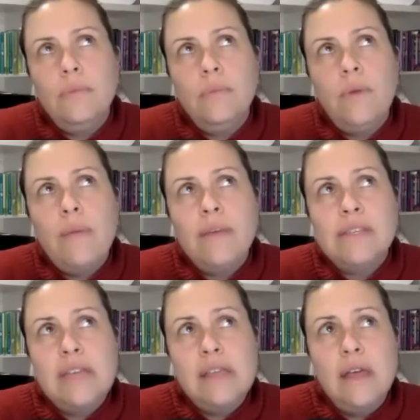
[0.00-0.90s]
Why am I
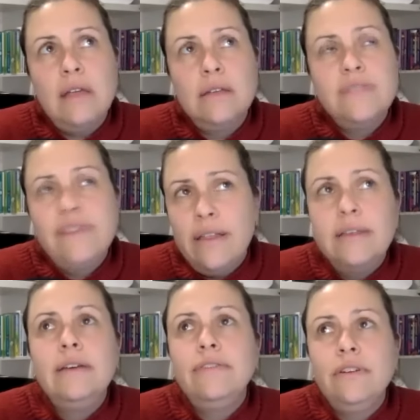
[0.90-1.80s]
saying that? To
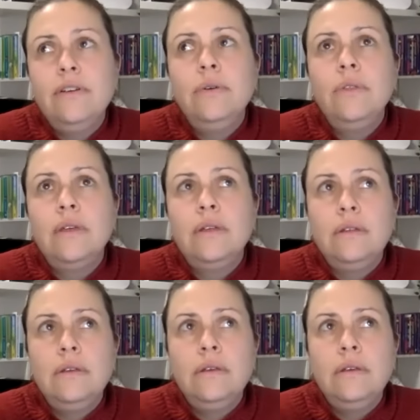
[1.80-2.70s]
validate for you that
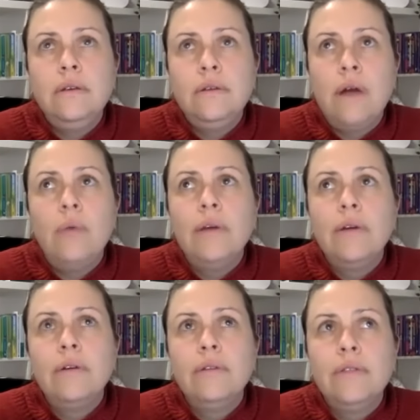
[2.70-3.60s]
you're not
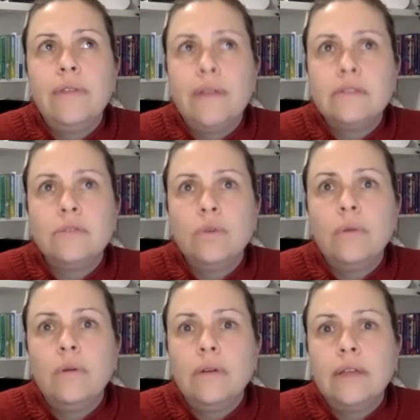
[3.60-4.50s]
weird, that's
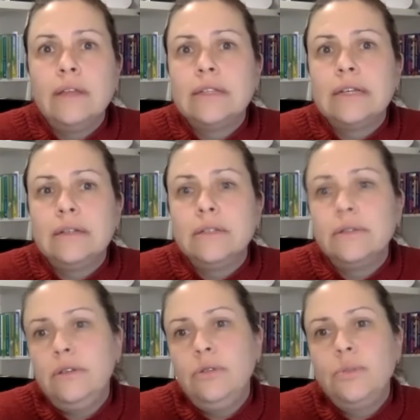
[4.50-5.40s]
normal. And that's a
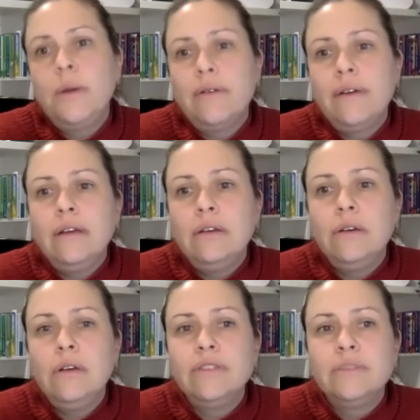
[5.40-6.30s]
huge part of how you know
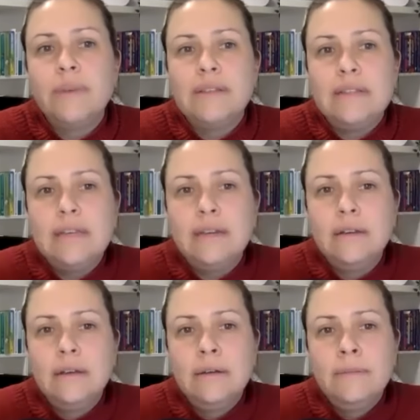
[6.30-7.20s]
you have a spicy kid.
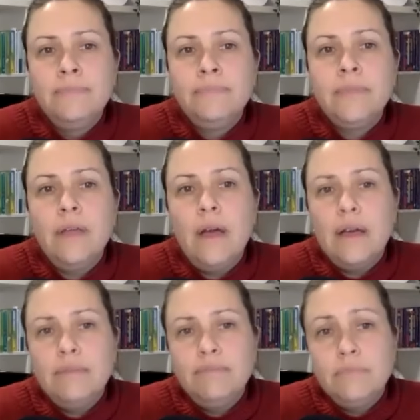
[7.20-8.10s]

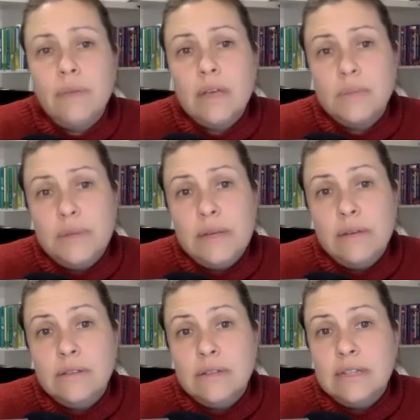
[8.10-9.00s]
My husband
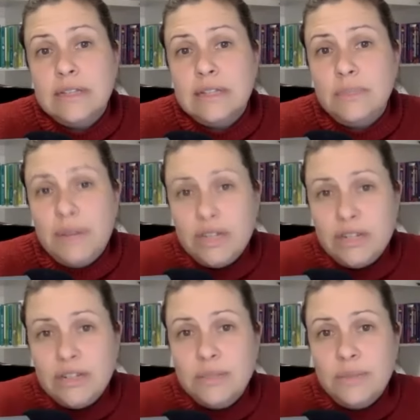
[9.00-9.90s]
yells and isn't as
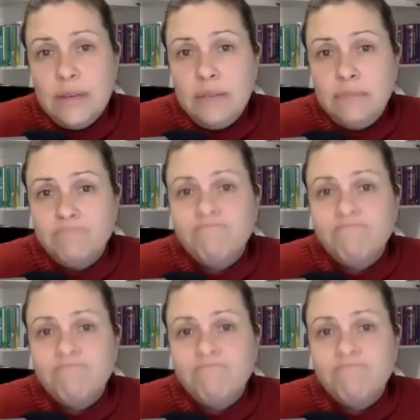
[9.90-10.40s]
patient as me.